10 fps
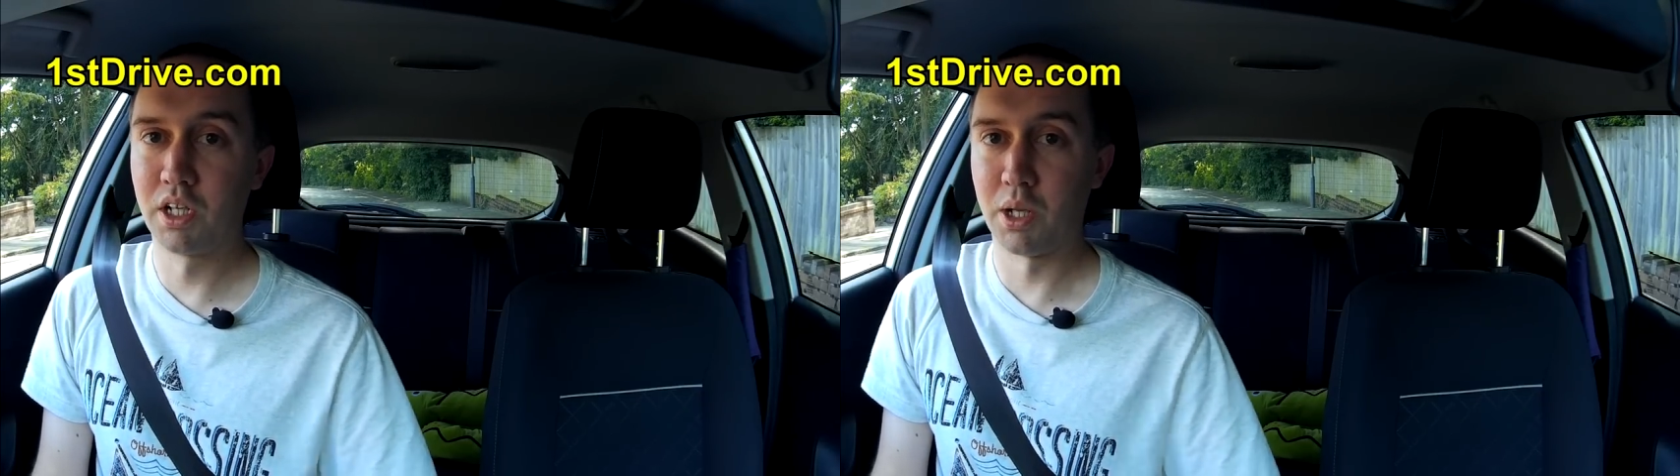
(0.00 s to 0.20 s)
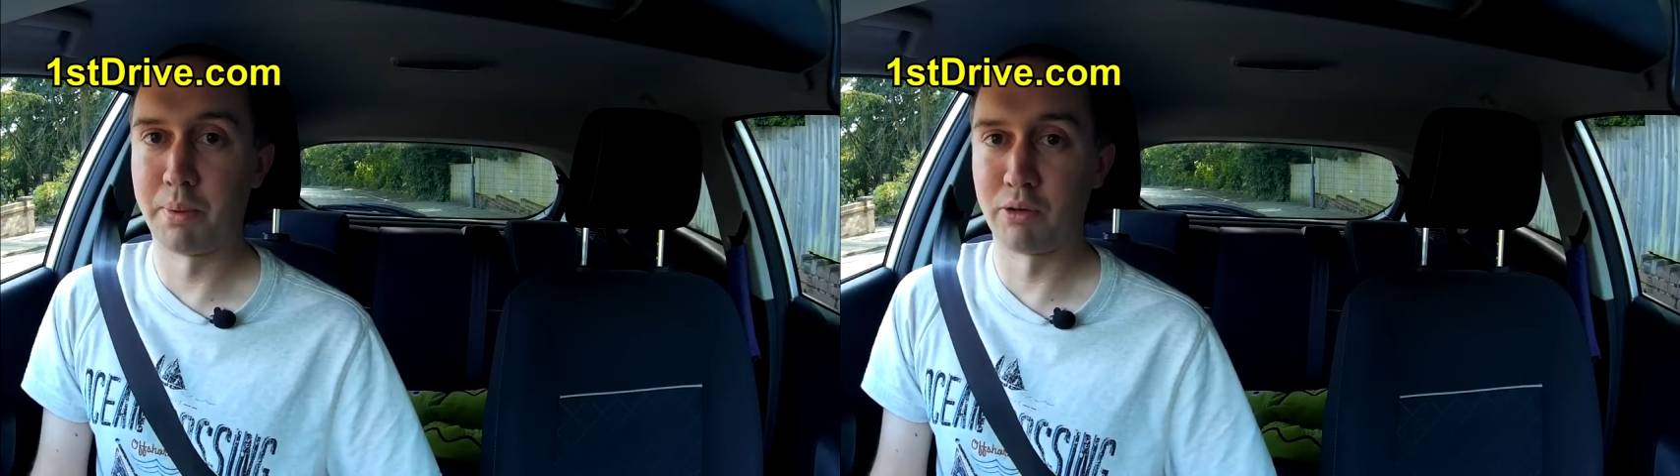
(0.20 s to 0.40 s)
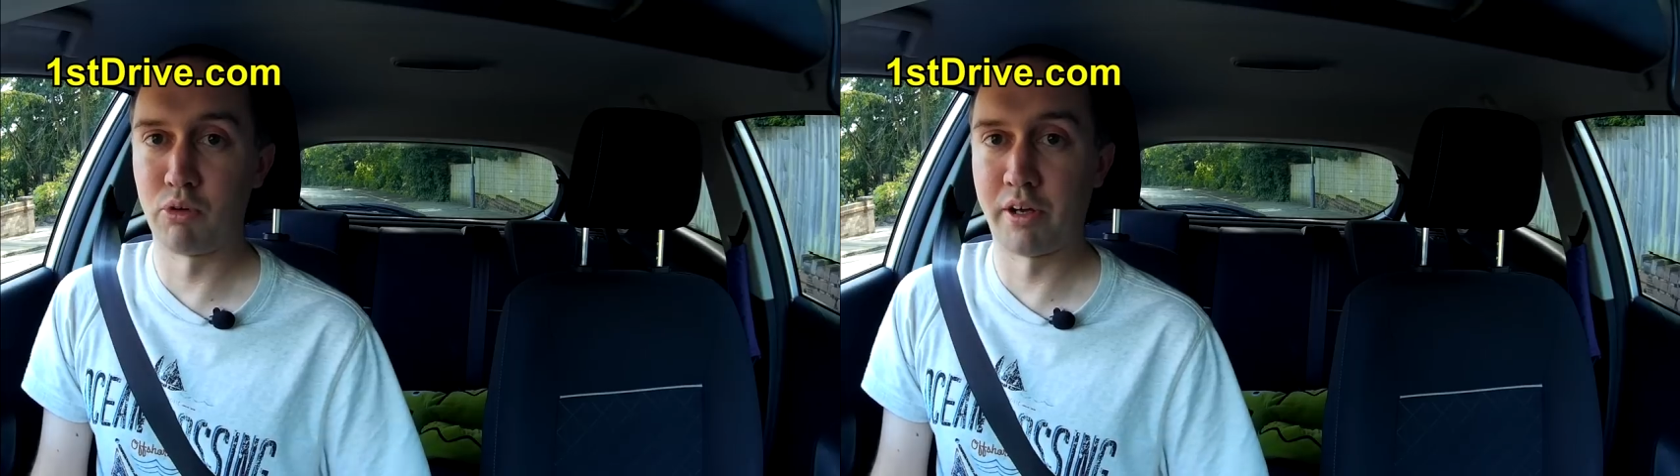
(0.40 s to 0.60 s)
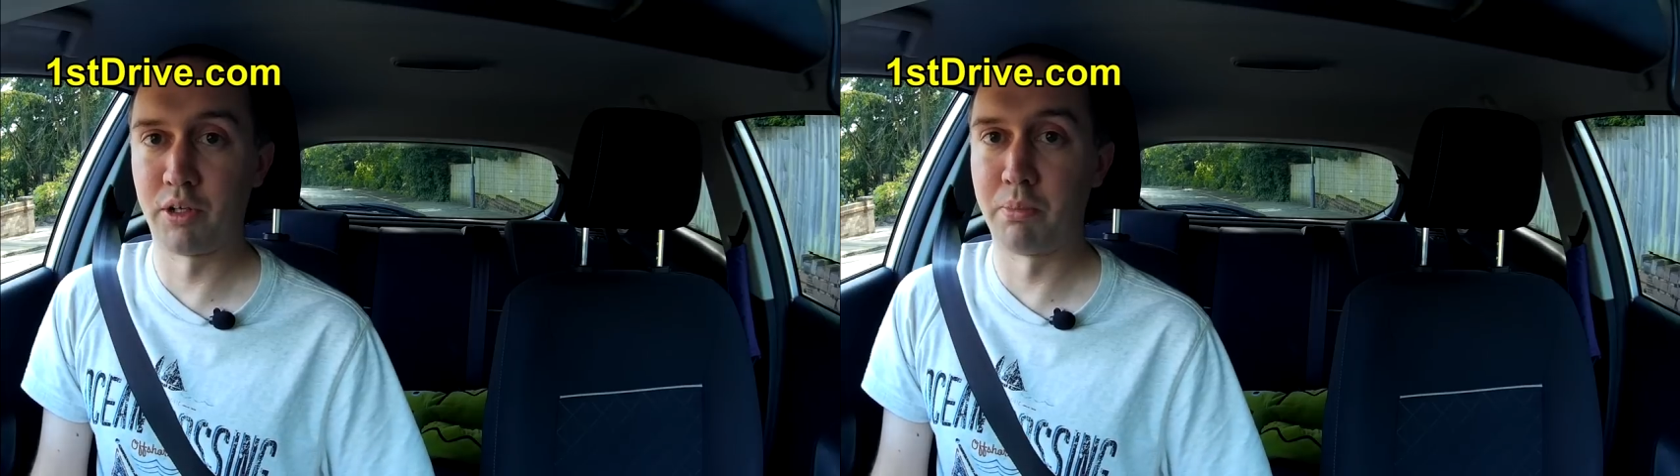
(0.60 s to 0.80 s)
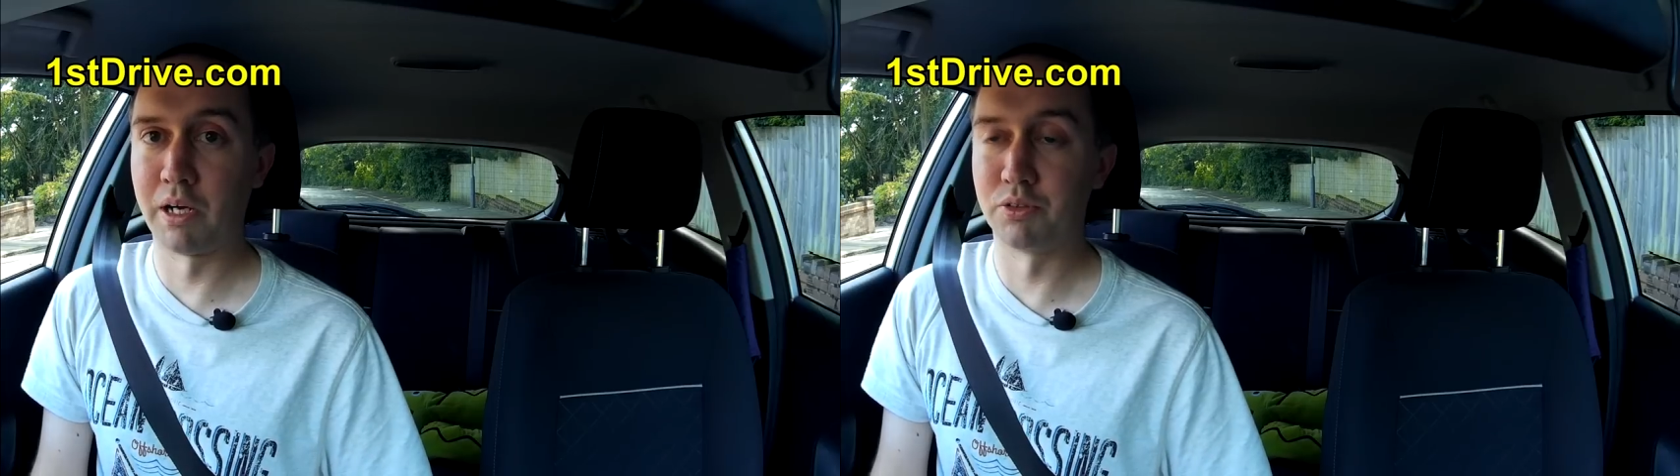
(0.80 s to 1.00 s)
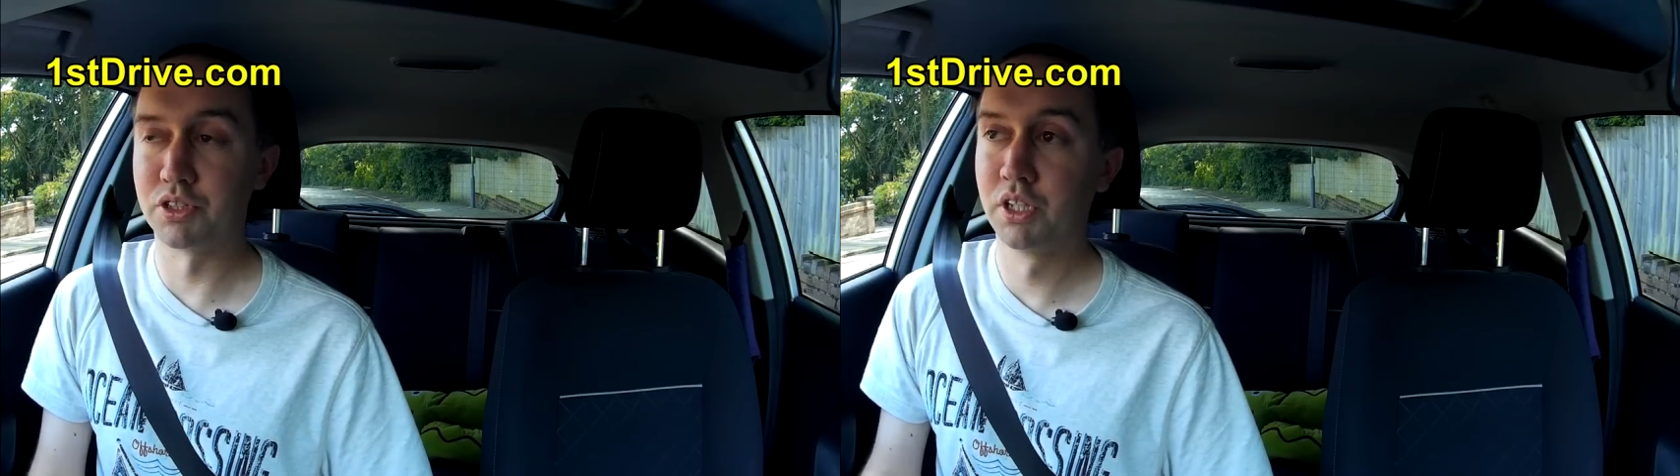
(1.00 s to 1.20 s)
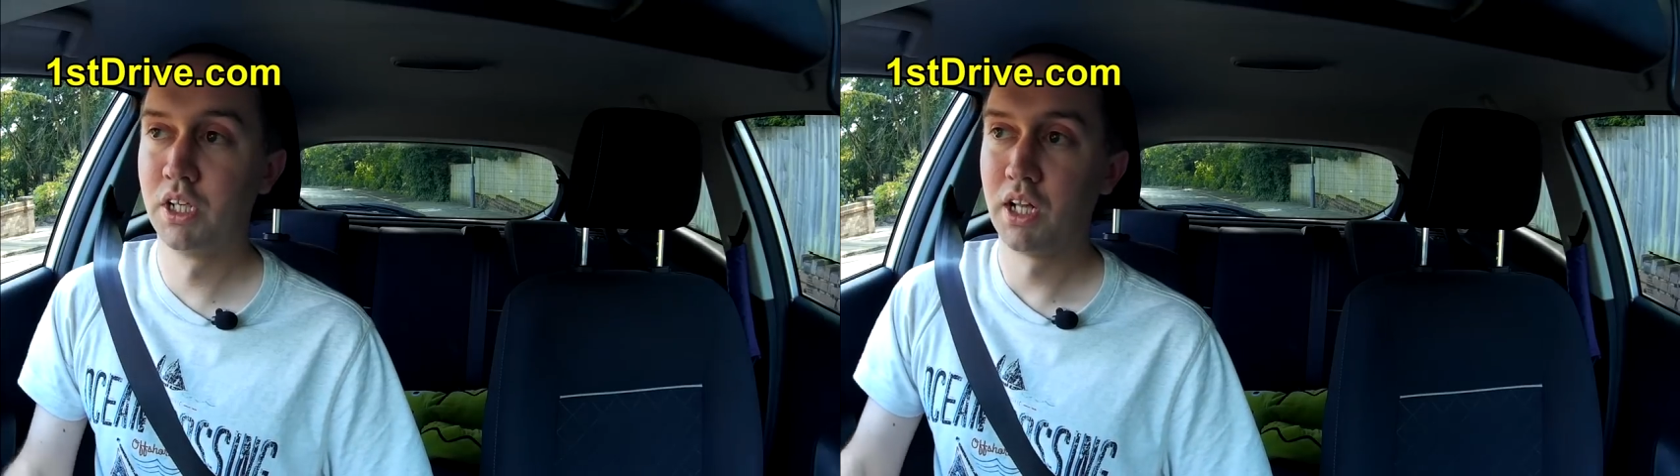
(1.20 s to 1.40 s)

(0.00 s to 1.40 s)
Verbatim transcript: about roundabouts